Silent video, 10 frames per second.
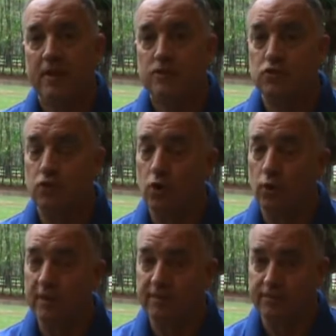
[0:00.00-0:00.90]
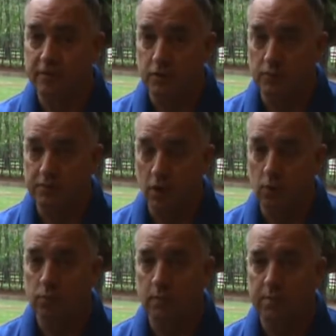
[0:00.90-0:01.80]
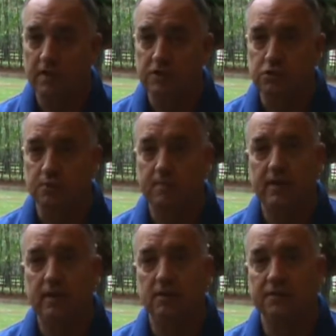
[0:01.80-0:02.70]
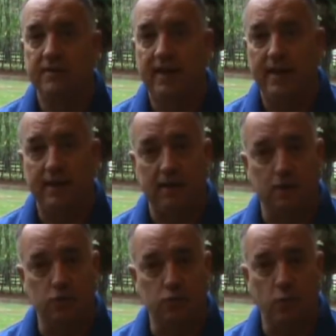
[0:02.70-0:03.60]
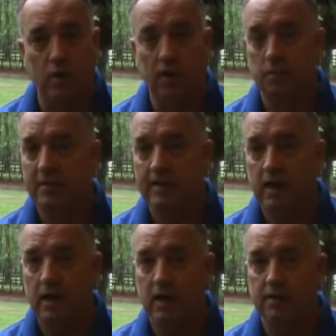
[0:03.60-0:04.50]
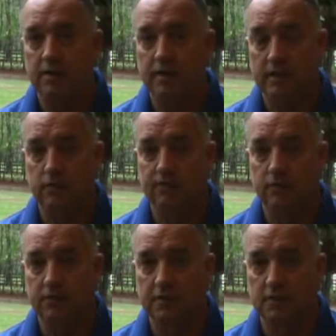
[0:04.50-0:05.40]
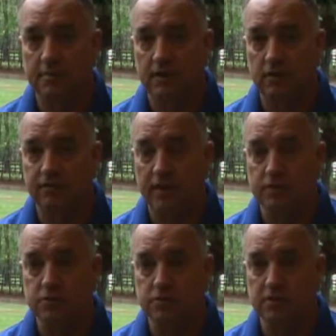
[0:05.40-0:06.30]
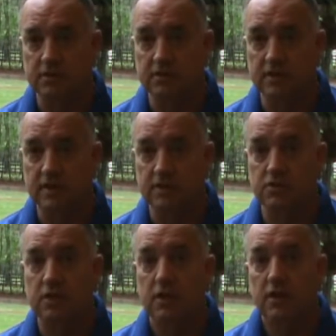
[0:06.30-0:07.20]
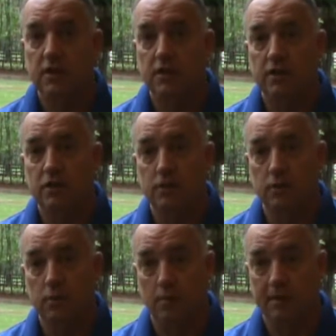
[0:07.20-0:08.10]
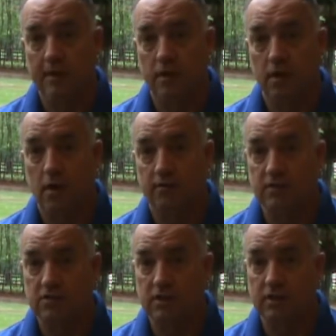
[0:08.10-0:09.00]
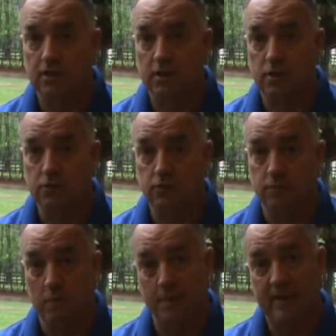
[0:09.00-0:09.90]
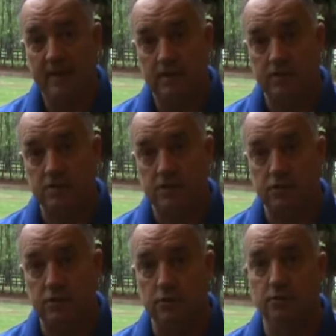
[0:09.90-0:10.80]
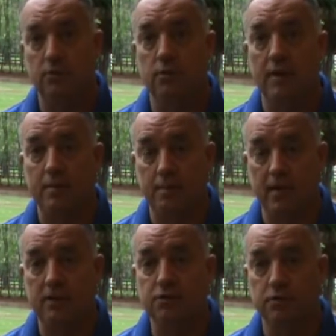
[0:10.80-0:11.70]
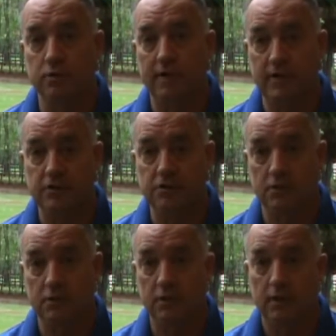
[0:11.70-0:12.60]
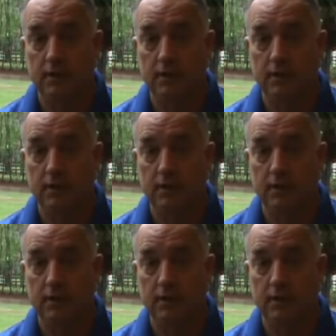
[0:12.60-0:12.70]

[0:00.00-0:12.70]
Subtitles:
So if you don't replace your belt and it goes well beyond the interval that the manufacturer suggests, your repair all of a sudden goes from a maintenance issue to a major engine